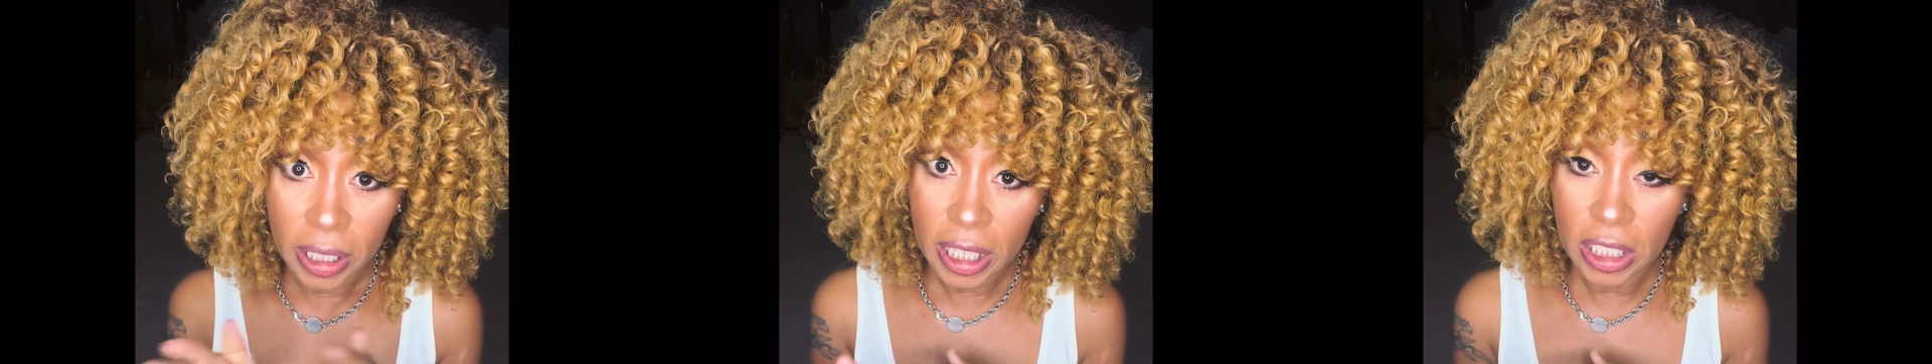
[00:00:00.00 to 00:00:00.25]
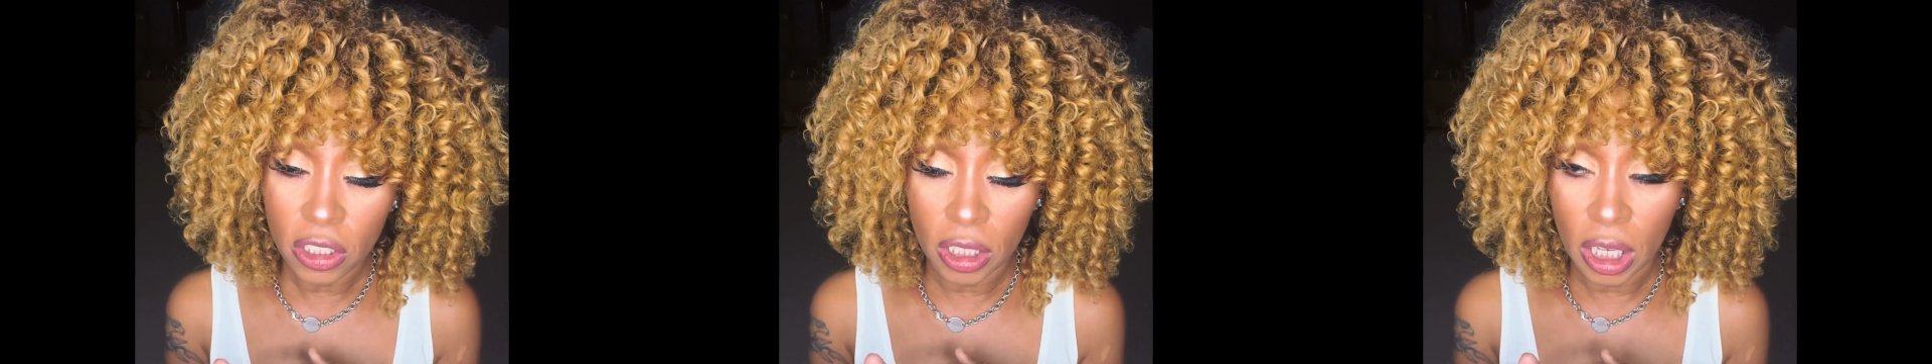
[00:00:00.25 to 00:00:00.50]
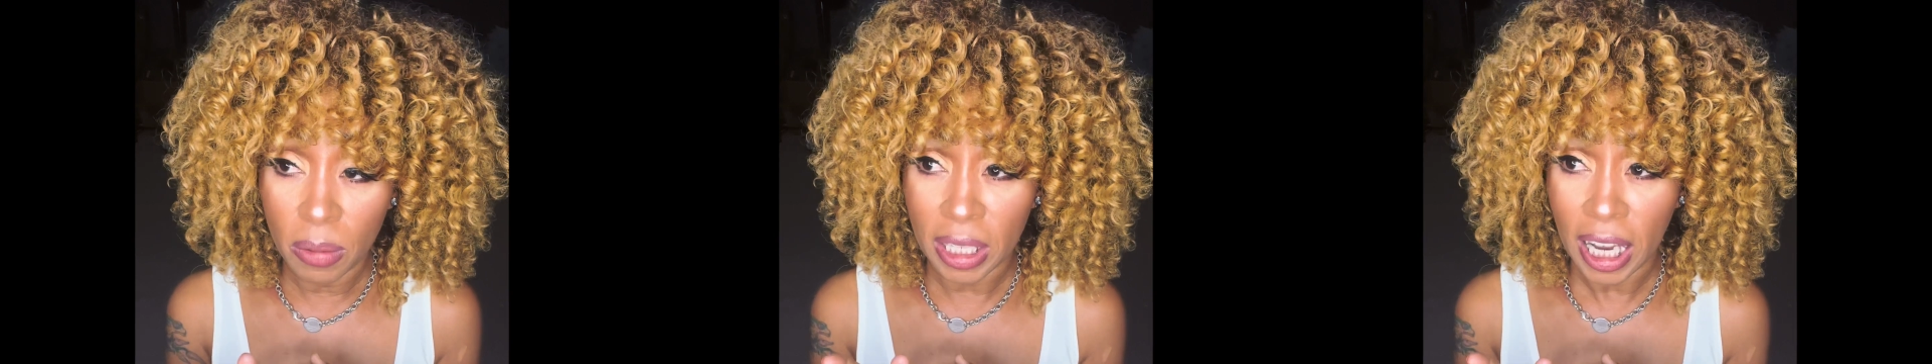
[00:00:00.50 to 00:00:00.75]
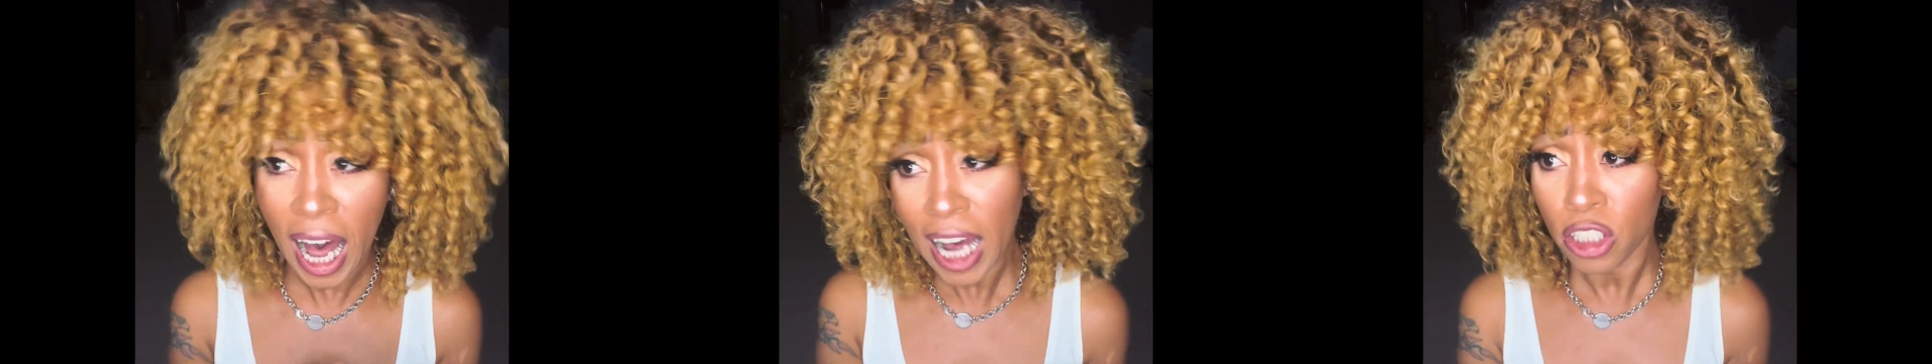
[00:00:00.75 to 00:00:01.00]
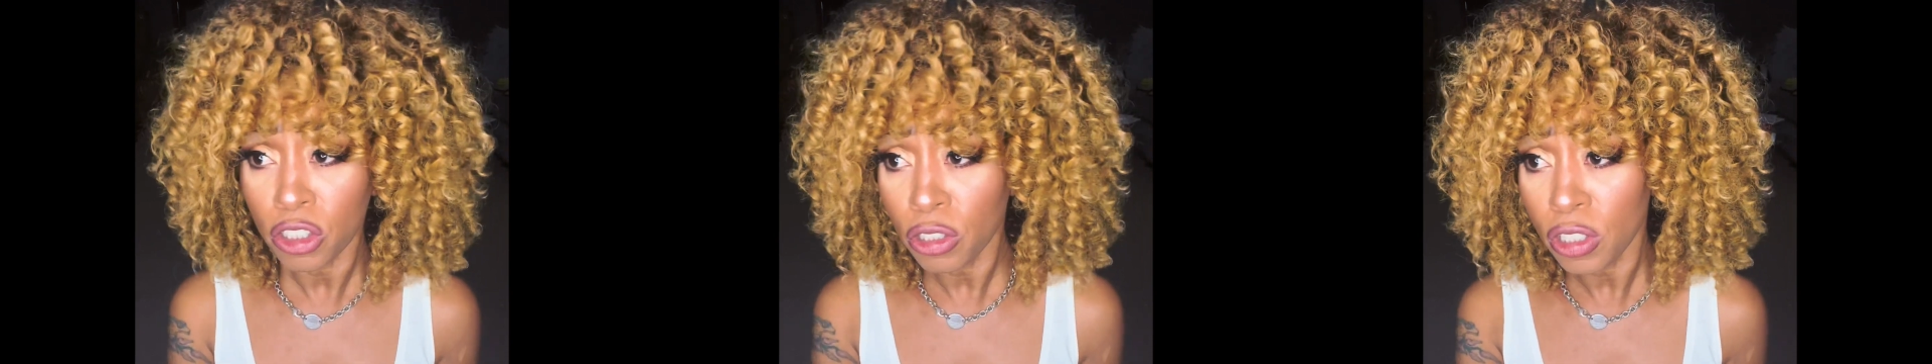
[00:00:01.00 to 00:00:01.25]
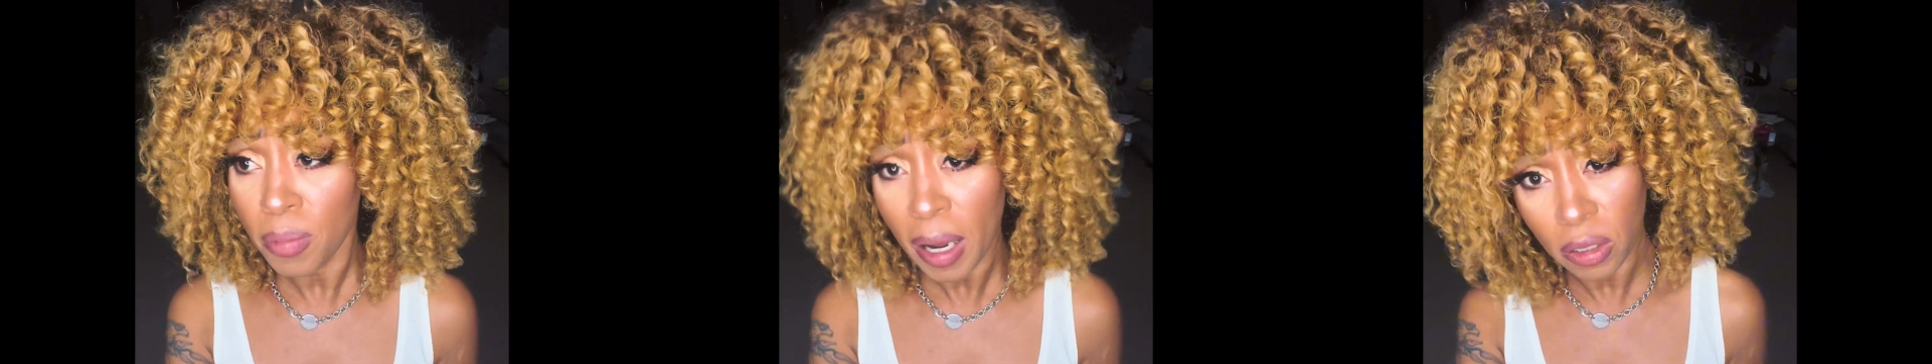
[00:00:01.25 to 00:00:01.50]
kitchen and he was like, I
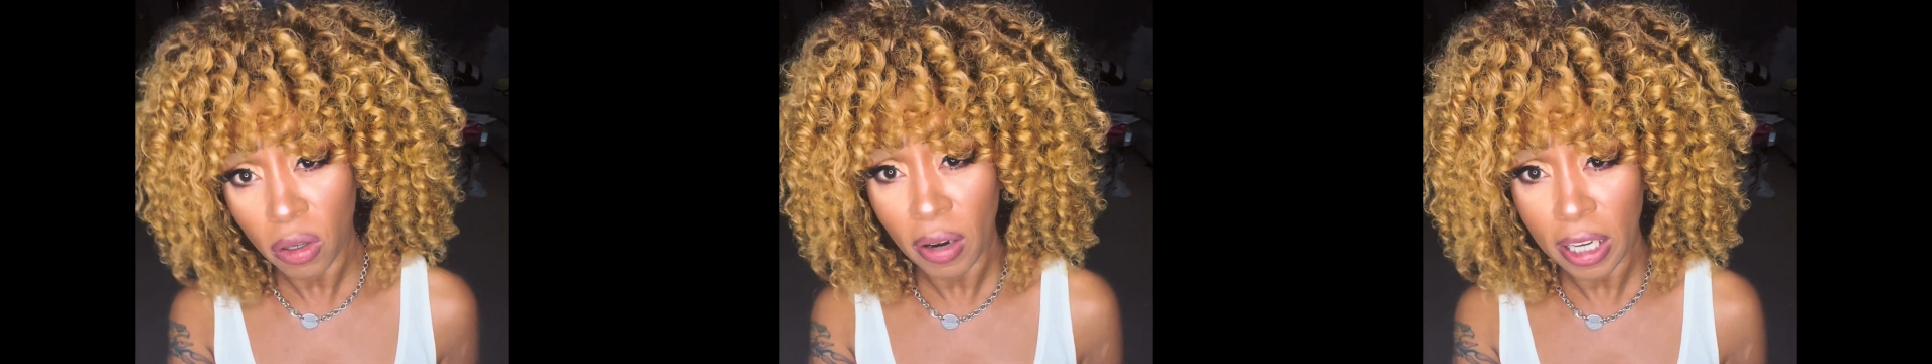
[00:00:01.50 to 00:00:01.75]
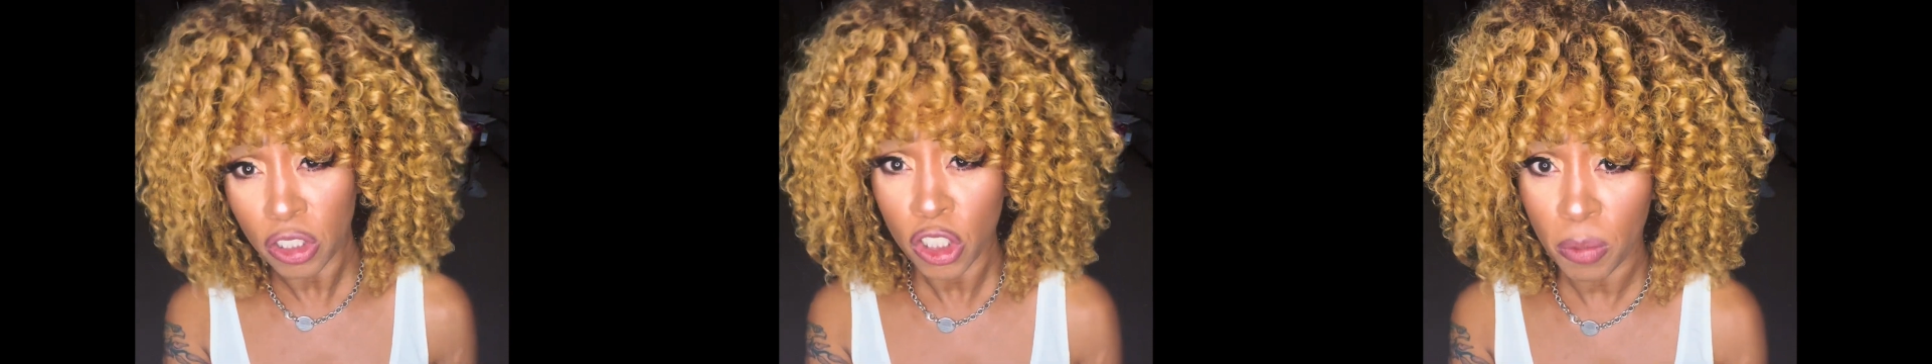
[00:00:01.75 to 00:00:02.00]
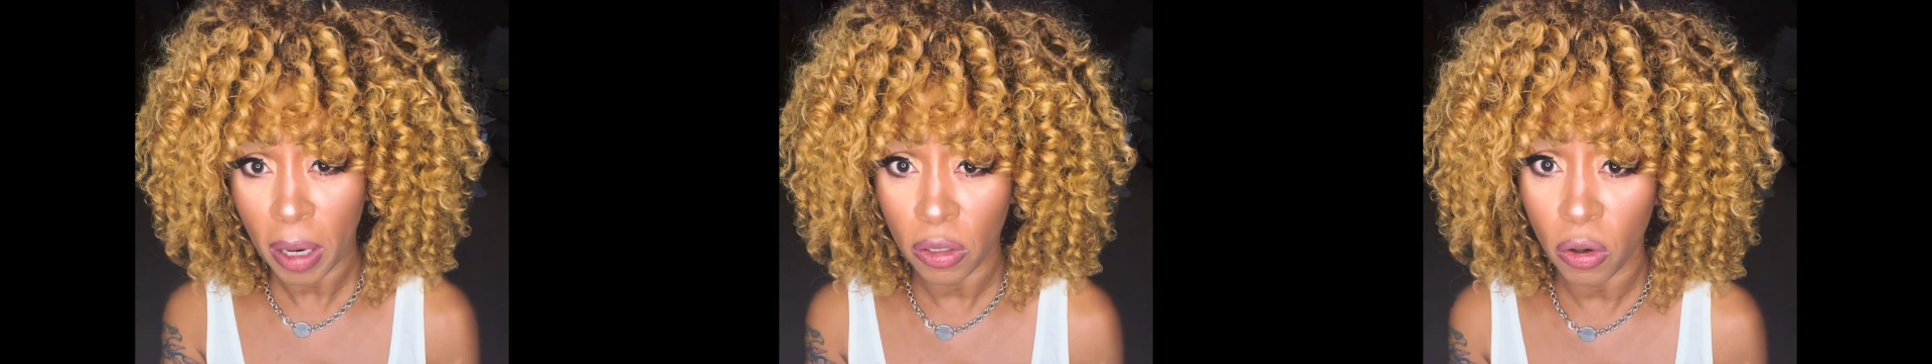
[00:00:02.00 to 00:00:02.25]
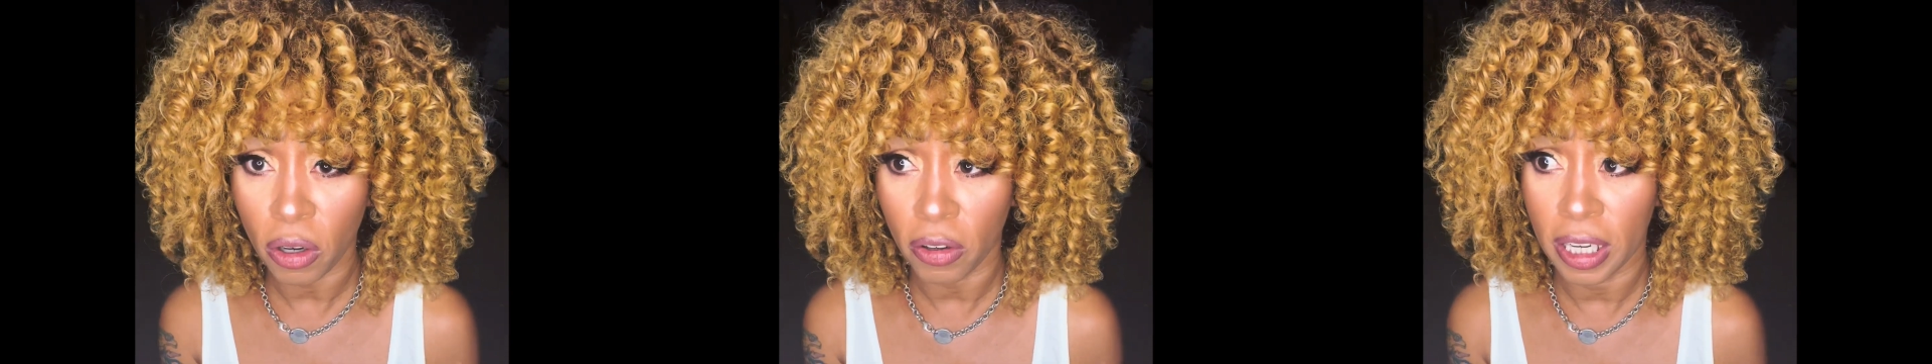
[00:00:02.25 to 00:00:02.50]
choose my daughter, I choose my daughter.